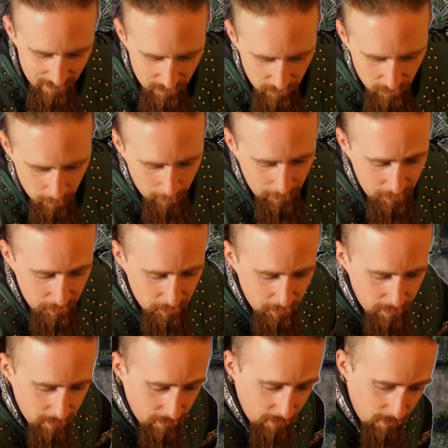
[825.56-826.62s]
Oh my
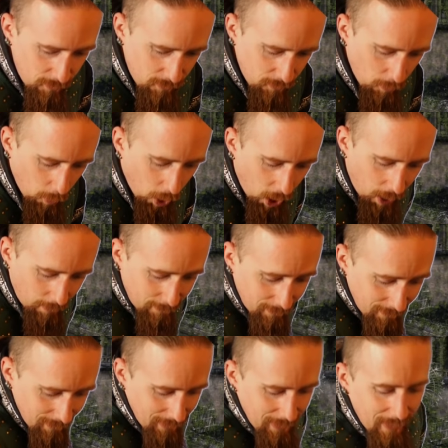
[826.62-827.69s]
god, this is so hot.
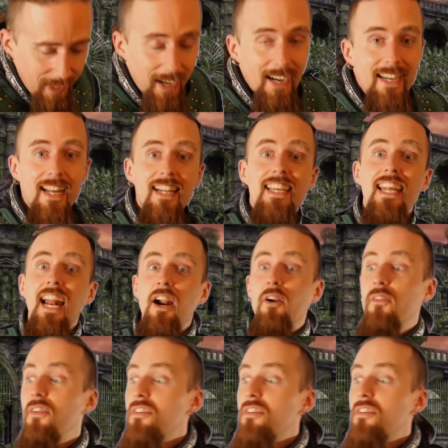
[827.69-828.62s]
I gotta get out of